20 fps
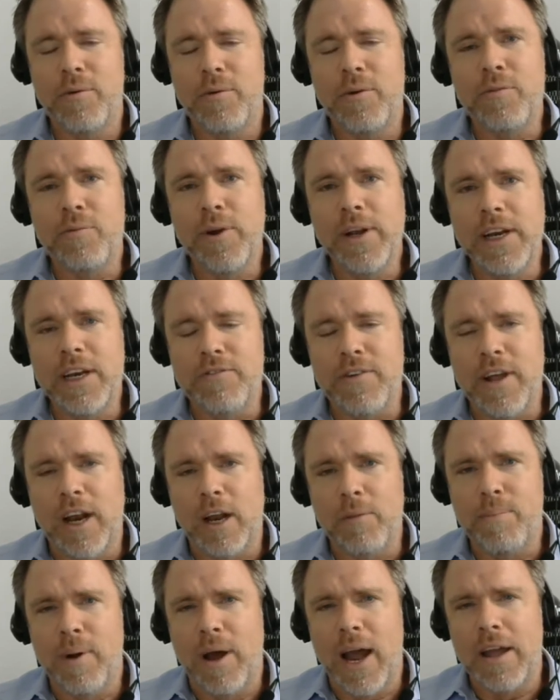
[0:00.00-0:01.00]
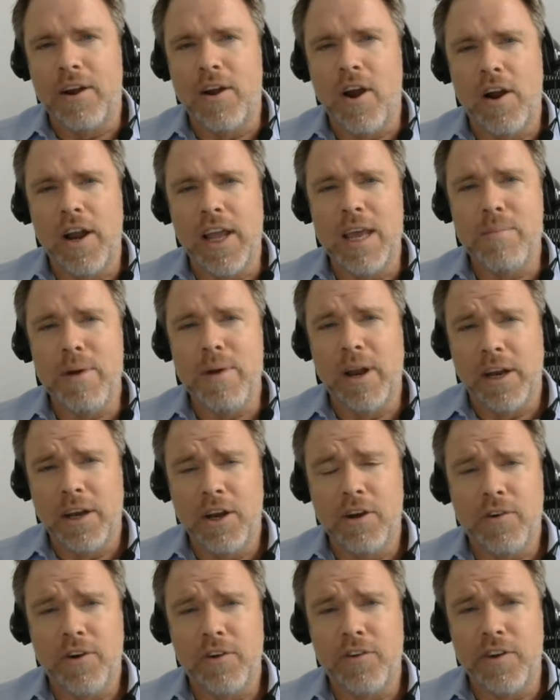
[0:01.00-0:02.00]
It was really developed by Carnegie Mellon
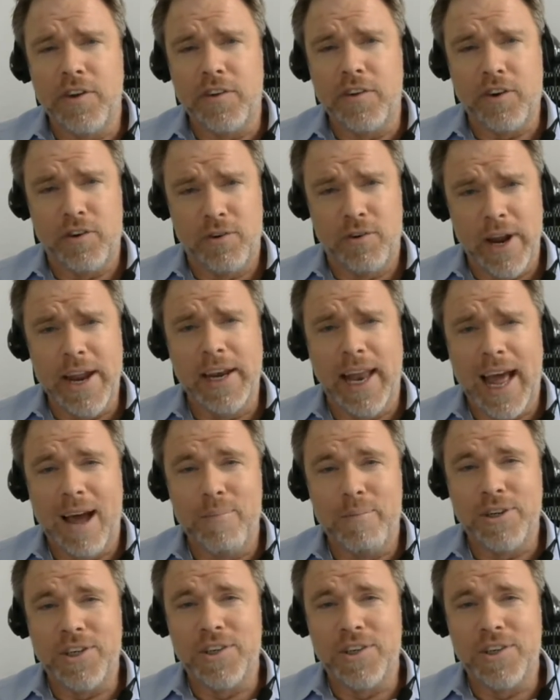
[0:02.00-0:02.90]
University's CREATE Lab,